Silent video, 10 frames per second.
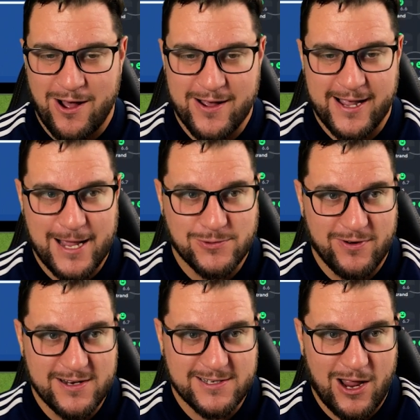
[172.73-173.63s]
games
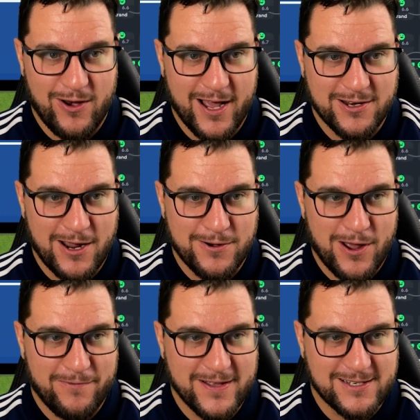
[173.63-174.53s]
really slowly. I don't
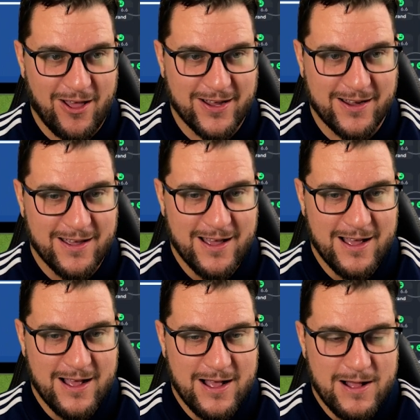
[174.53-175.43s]
know if it's, like,
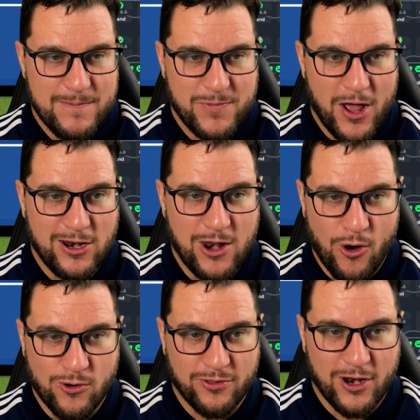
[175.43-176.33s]
the
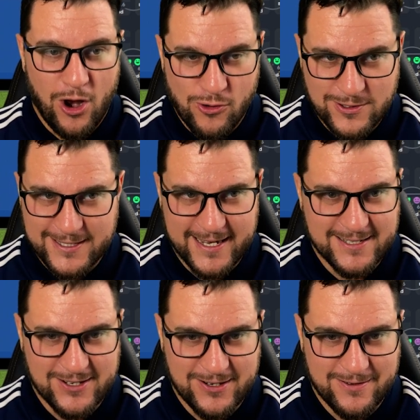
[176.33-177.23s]
long
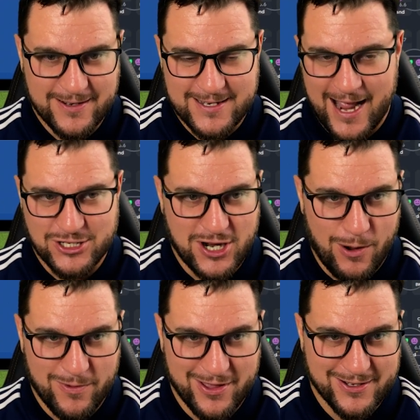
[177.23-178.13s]
season is catching
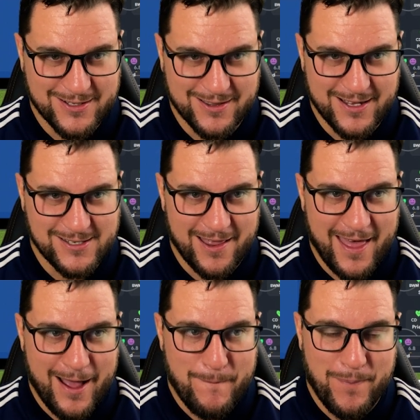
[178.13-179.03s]
up with us and things like
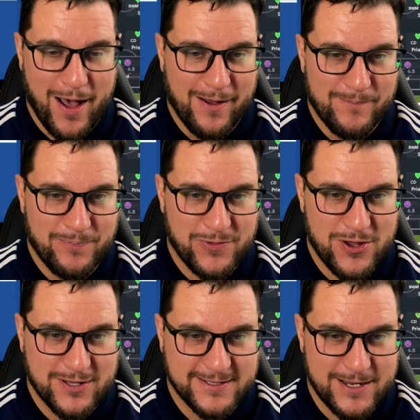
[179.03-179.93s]
that. But
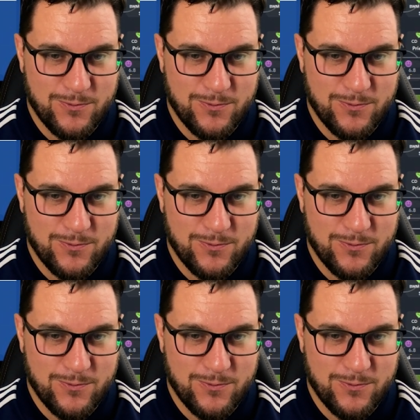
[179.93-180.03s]
you can see,